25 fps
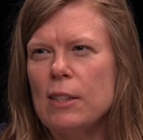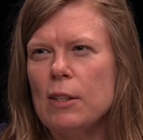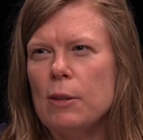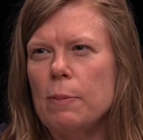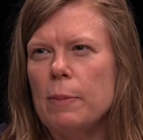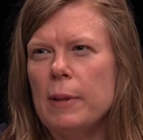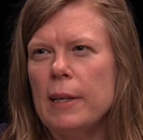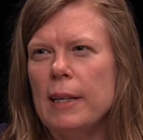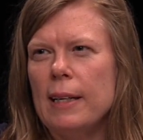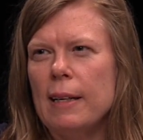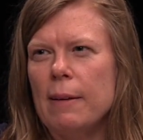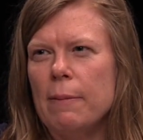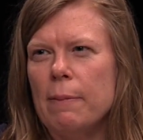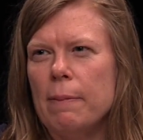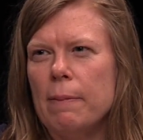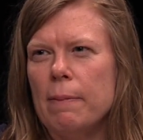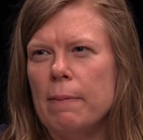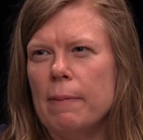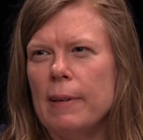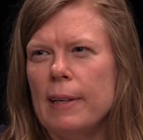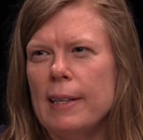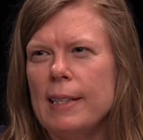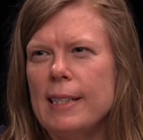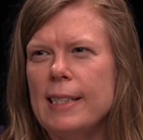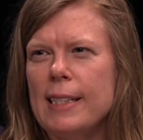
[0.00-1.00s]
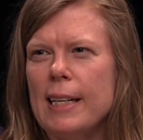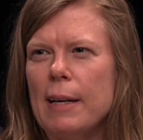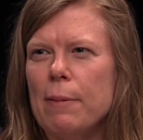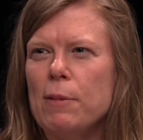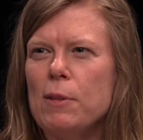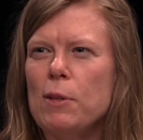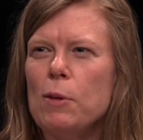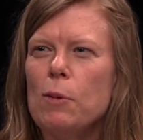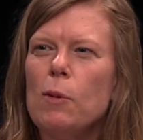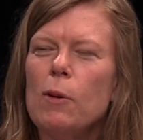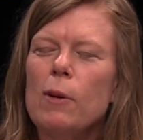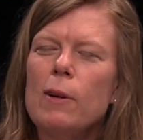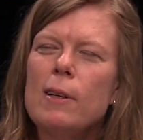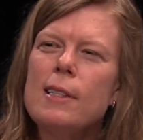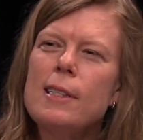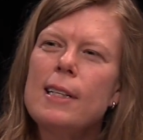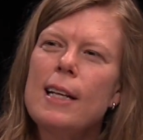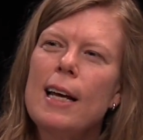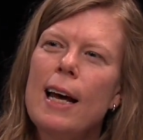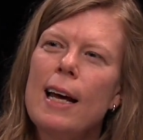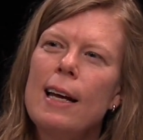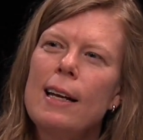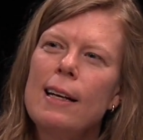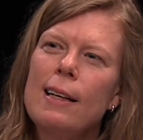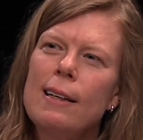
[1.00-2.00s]
could be a step towards
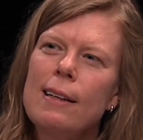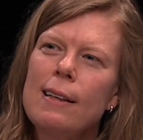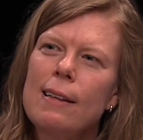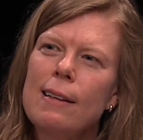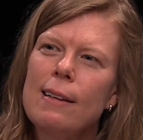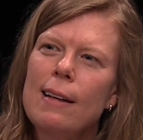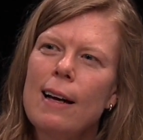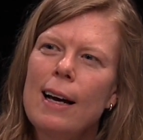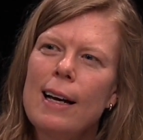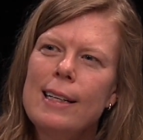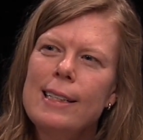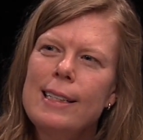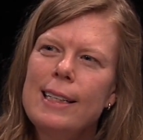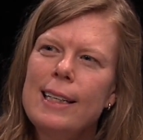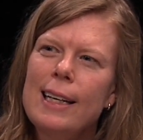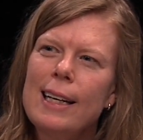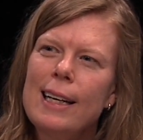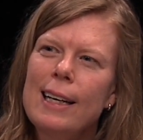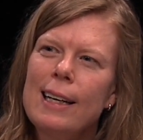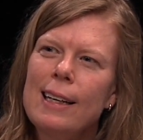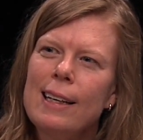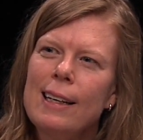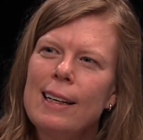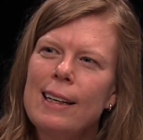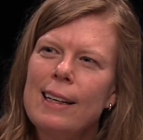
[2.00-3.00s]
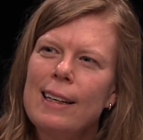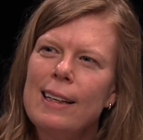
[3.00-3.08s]
that idea,